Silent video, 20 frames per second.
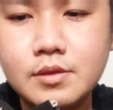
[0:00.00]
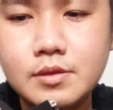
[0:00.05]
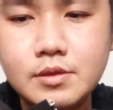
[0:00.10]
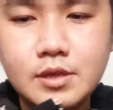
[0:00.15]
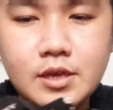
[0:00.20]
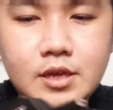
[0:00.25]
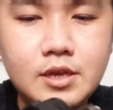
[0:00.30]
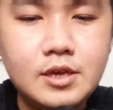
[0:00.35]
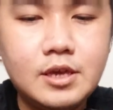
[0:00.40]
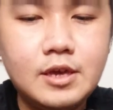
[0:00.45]

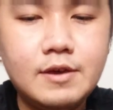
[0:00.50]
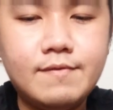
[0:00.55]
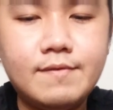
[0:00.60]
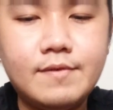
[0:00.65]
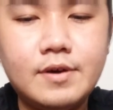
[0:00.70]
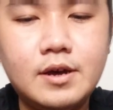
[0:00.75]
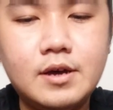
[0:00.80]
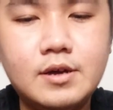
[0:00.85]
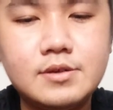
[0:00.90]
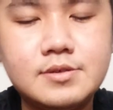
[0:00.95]
They give
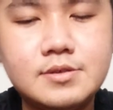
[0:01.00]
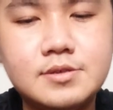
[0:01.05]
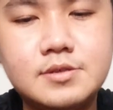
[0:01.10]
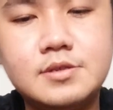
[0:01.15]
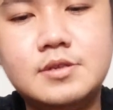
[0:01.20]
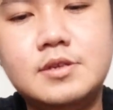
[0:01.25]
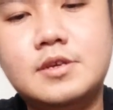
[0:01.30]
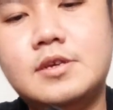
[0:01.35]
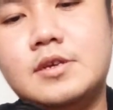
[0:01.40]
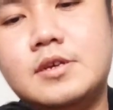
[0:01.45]
us
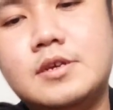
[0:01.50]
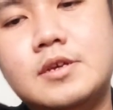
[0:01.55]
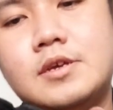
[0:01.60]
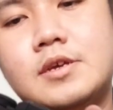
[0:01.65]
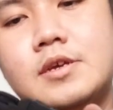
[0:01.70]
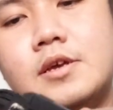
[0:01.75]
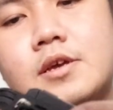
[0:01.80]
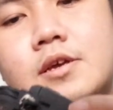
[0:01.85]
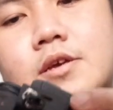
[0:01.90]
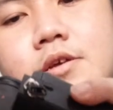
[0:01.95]

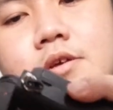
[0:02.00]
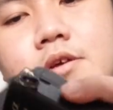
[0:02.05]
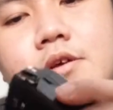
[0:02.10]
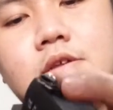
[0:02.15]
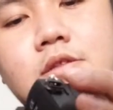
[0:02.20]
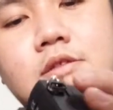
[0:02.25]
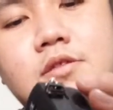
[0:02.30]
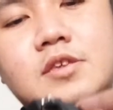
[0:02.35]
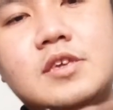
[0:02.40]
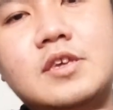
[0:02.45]
the
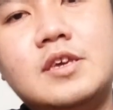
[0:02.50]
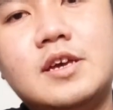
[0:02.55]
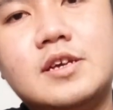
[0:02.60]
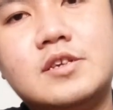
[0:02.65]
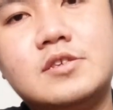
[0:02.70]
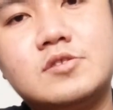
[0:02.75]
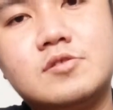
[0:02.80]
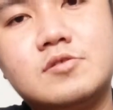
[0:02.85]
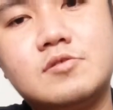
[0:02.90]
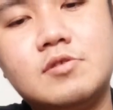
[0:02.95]
T
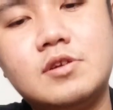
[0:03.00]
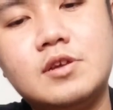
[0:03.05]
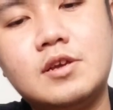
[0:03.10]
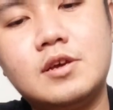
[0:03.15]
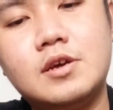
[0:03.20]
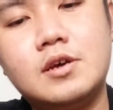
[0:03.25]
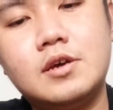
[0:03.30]
asterisk.